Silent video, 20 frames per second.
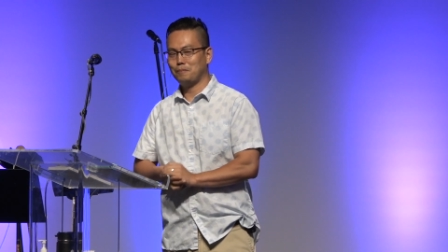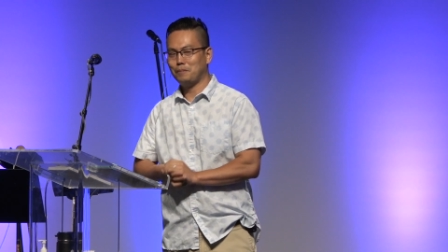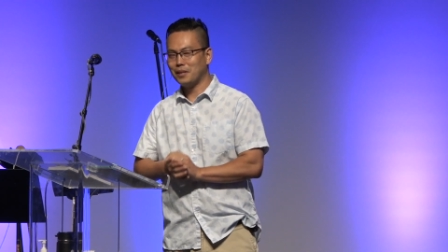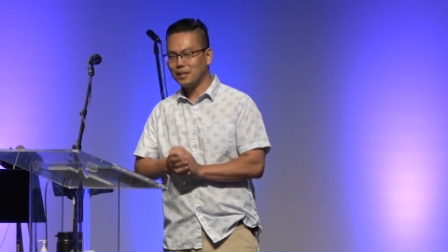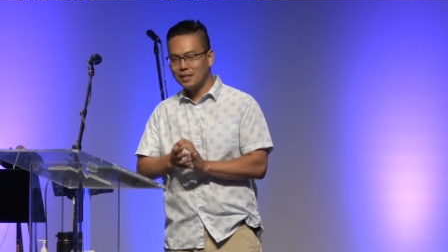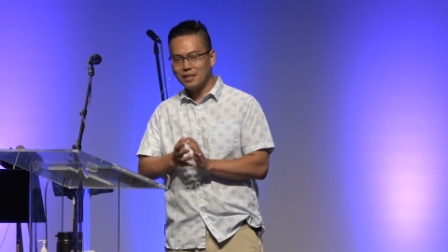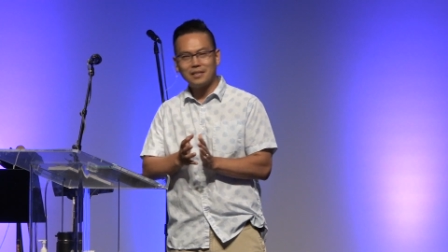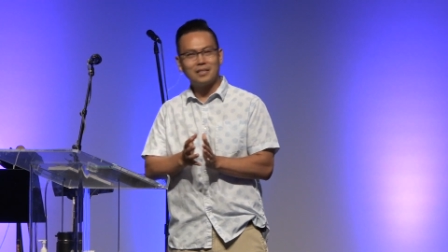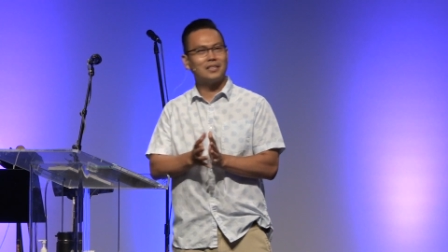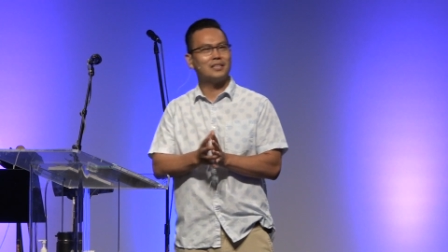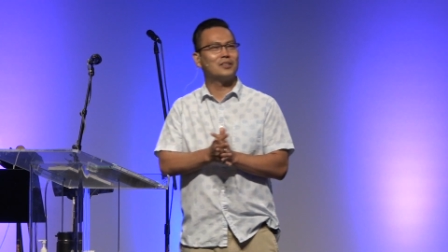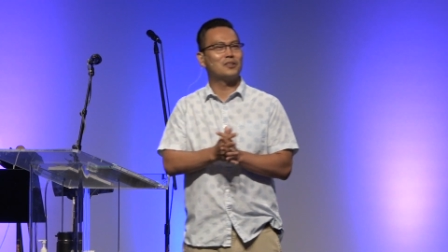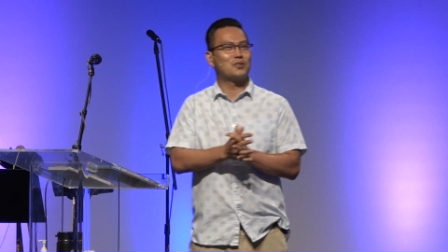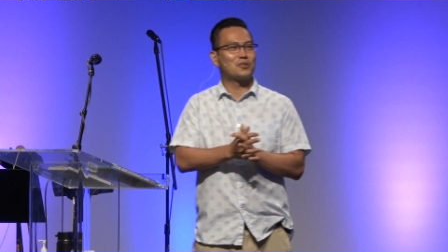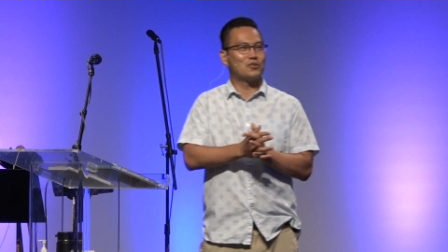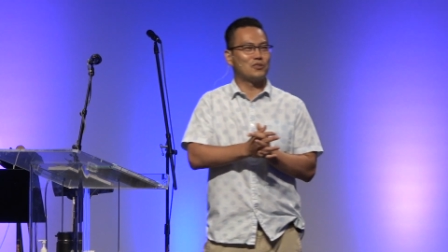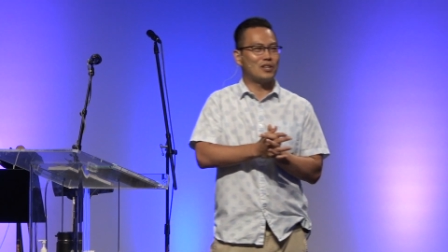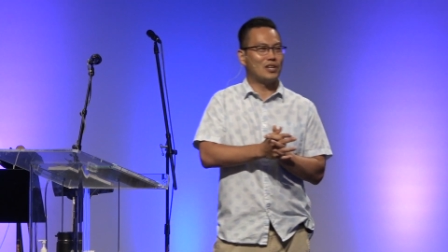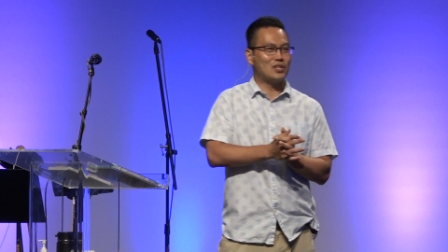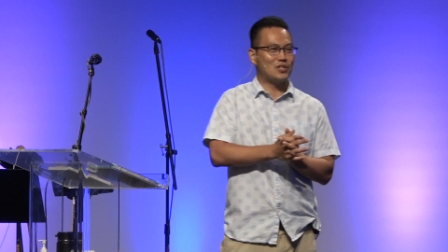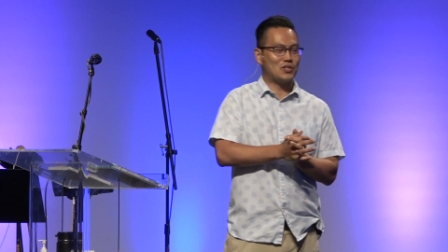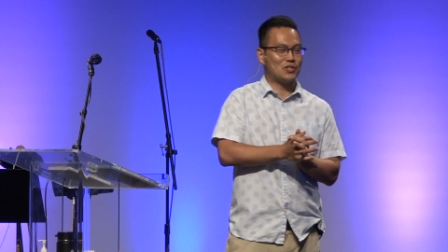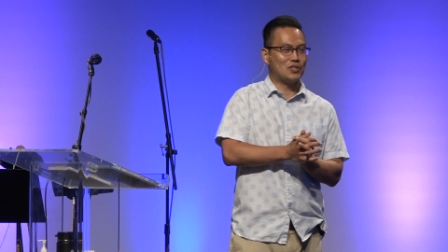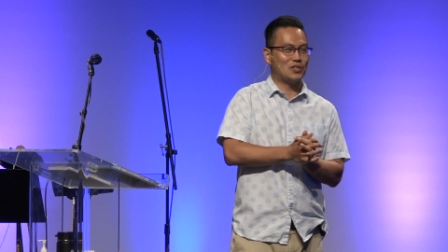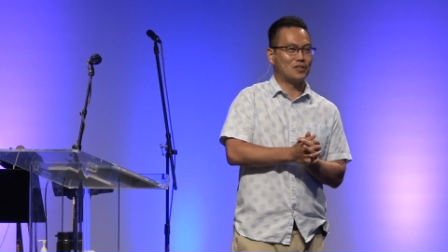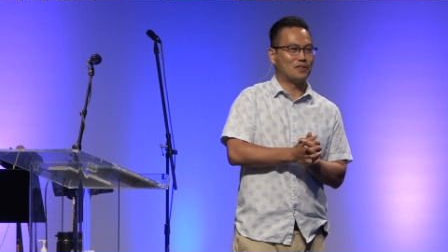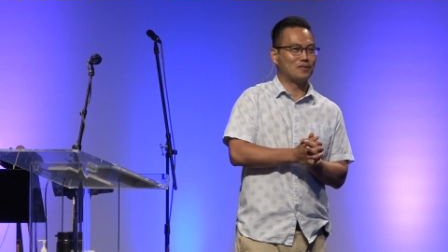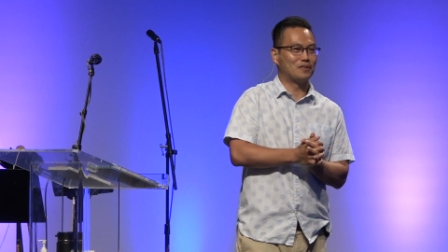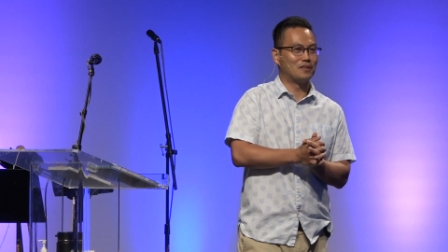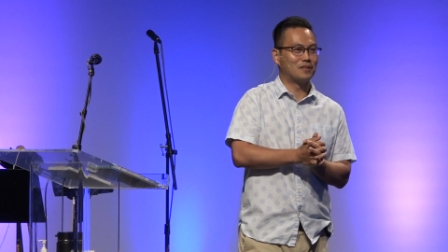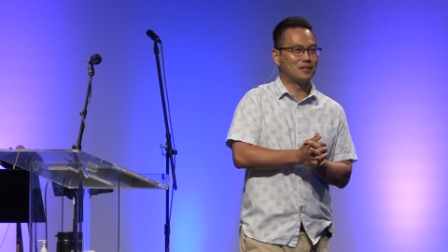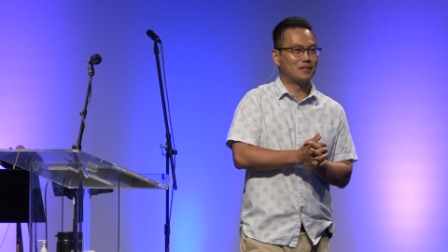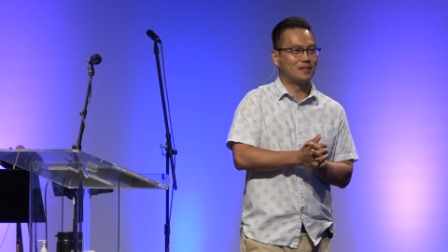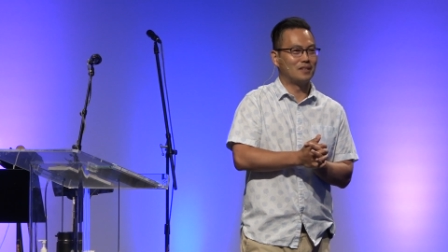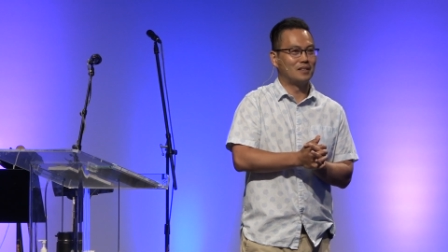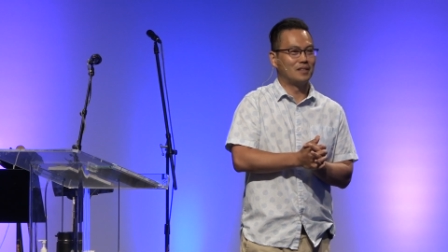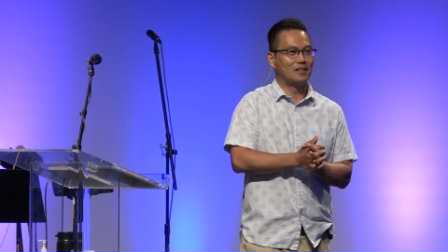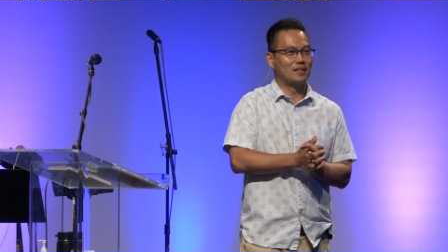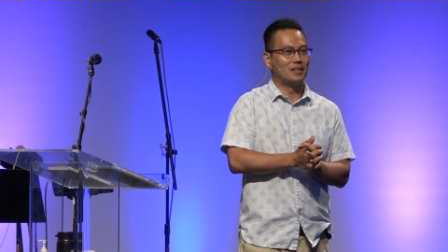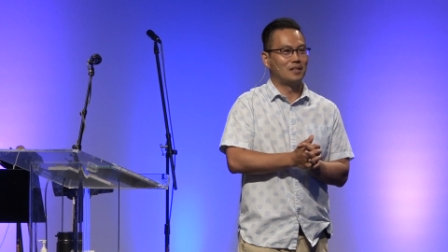beginning of creation,
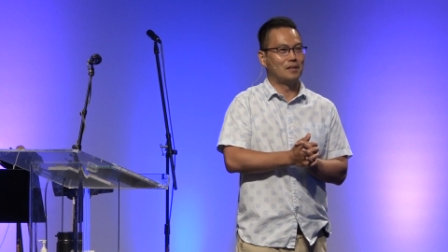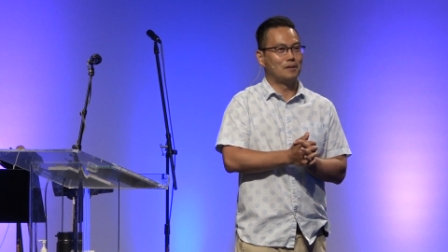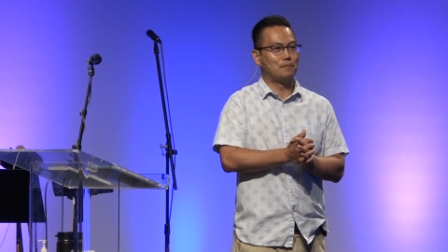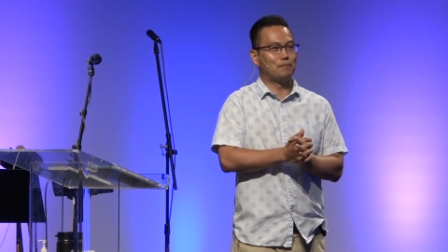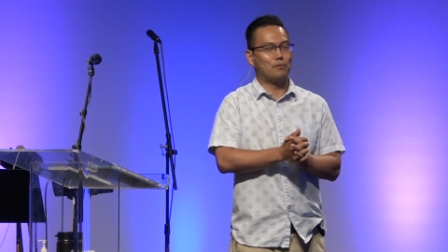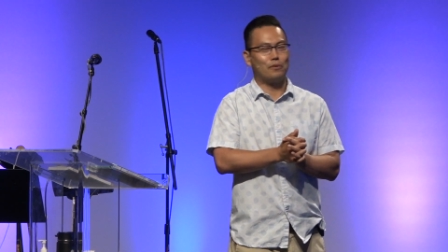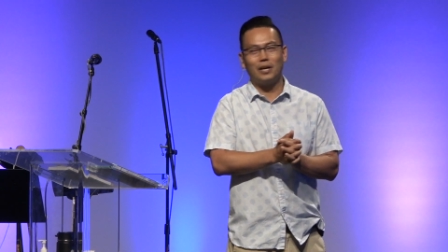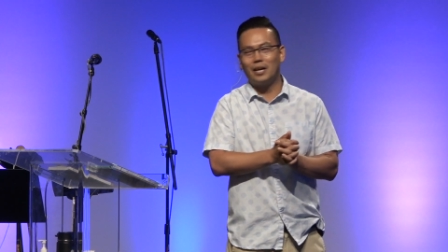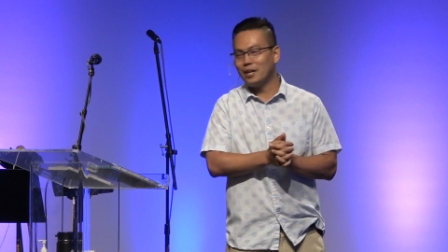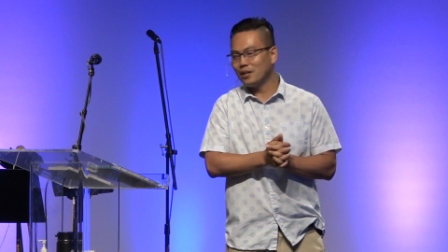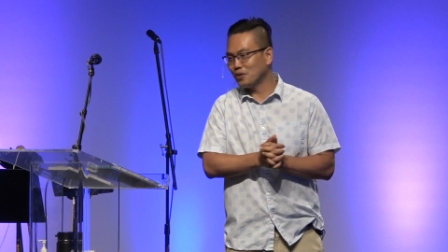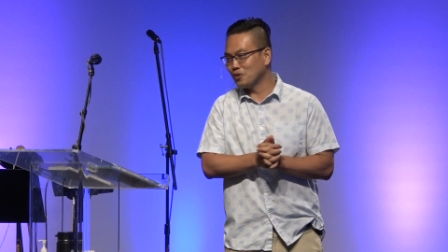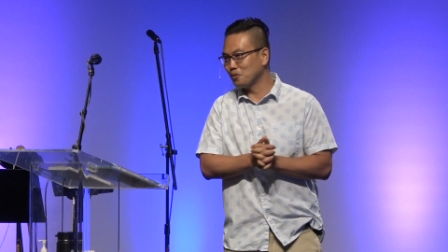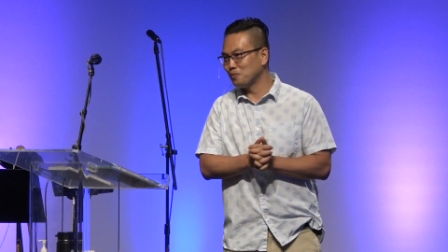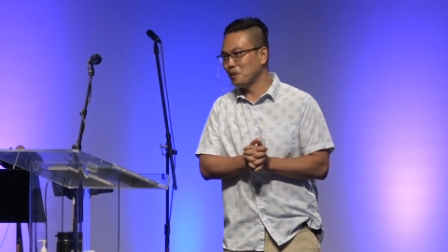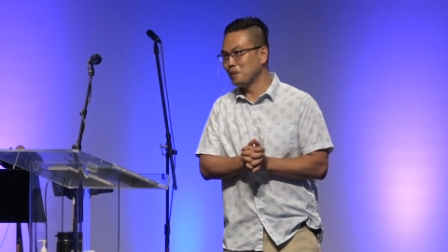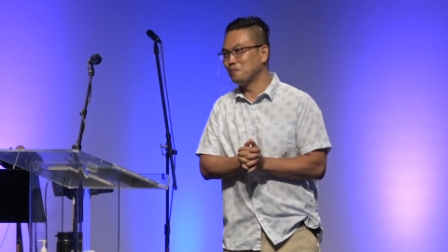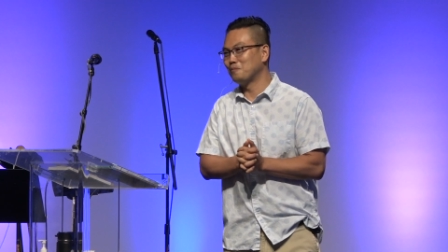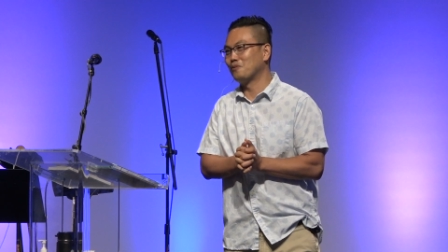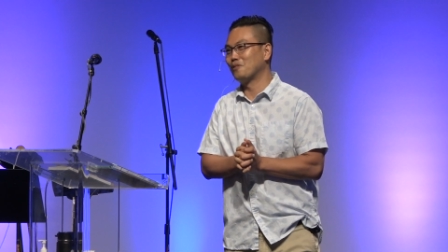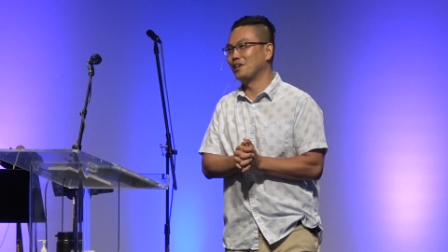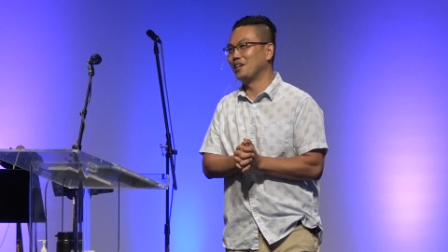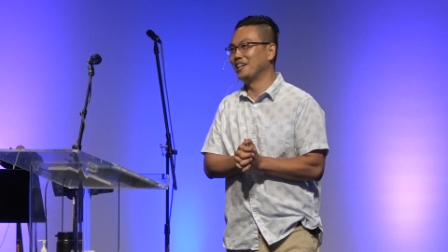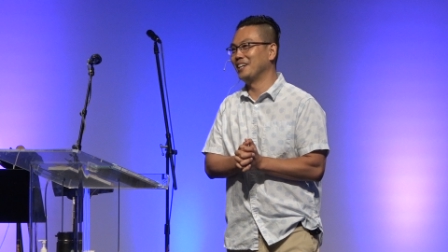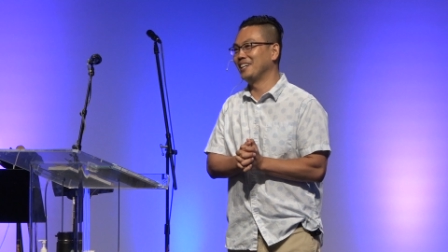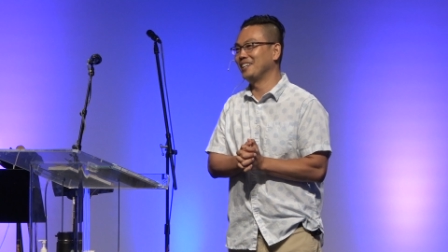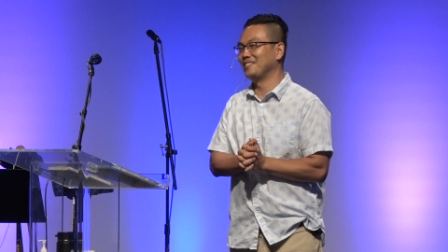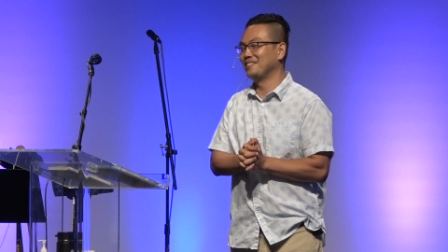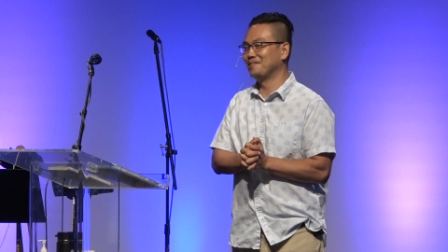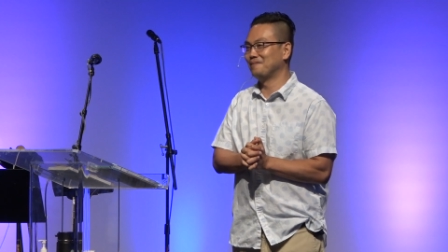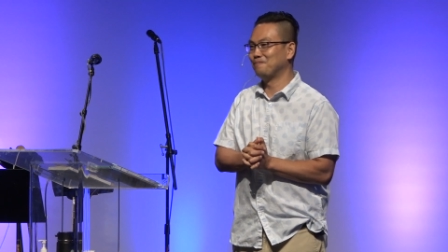bridegroom and bride.